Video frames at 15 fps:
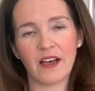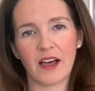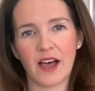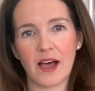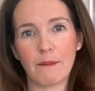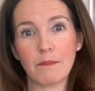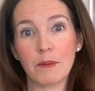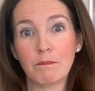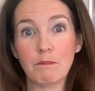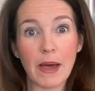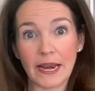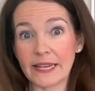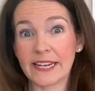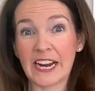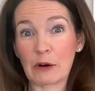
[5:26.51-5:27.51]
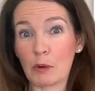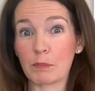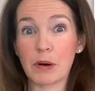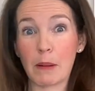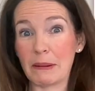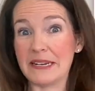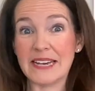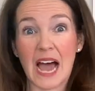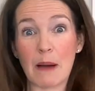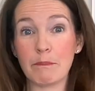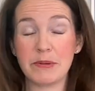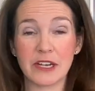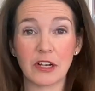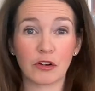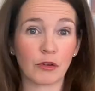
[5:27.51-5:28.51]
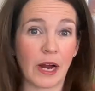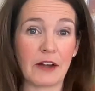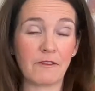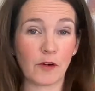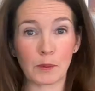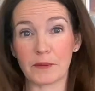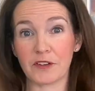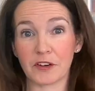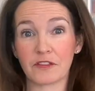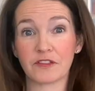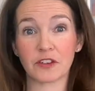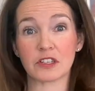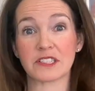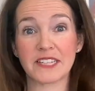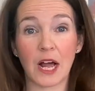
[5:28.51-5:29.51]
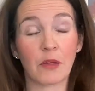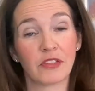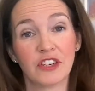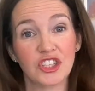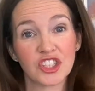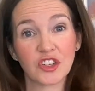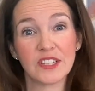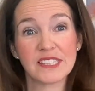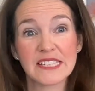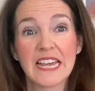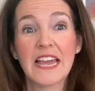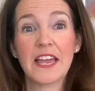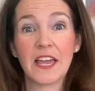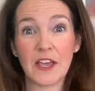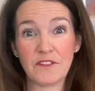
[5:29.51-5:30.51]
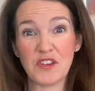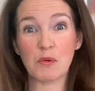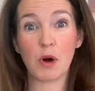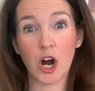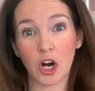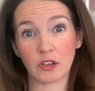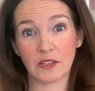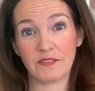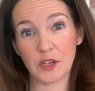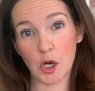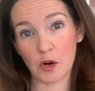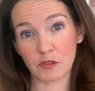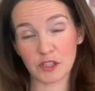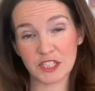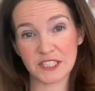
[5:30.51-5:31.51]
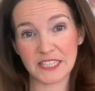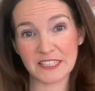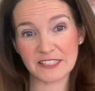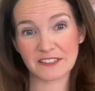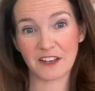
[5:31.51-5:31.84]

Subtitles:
Medicare will probably not be a great form of your first health insurance if you are living overseas.